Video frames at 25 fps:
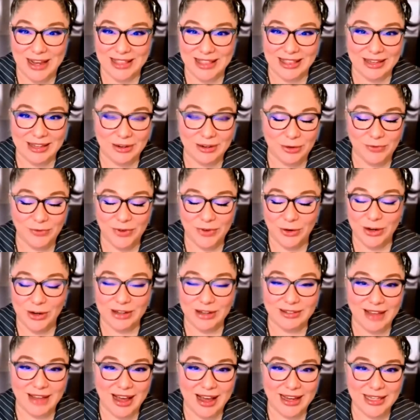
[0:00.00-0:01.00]
That are very
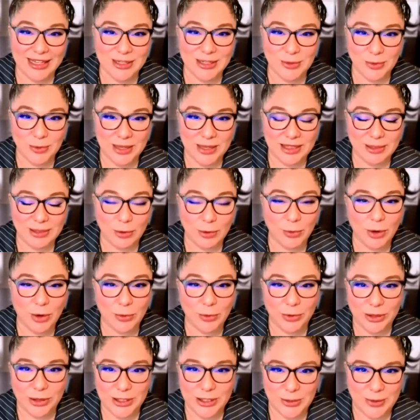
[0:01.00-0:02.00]
aligned with what
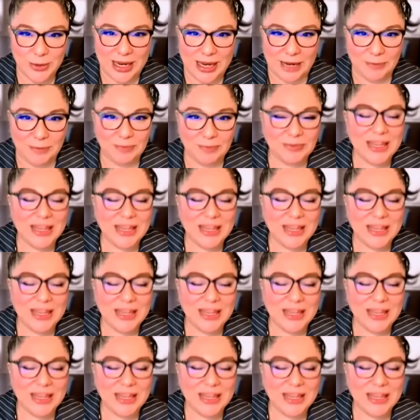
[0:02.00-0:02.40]
we're doing.